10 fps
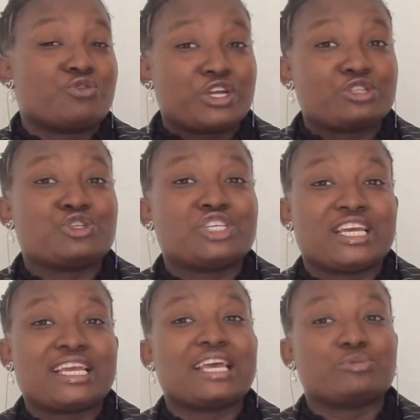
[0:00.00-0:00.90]
don't forget
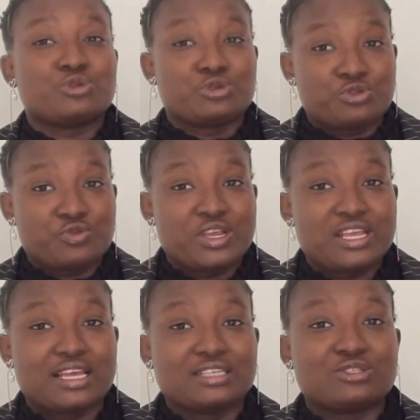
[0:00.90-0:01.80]
to check episode
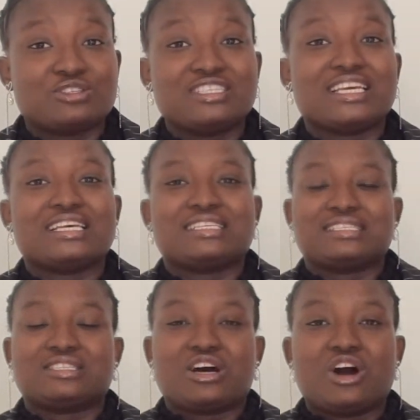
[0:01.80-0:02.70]
3 as soon
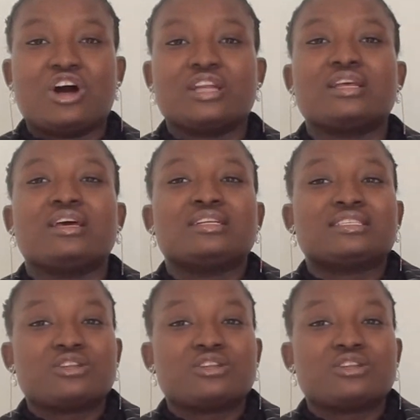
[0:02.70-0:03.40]
as it's on.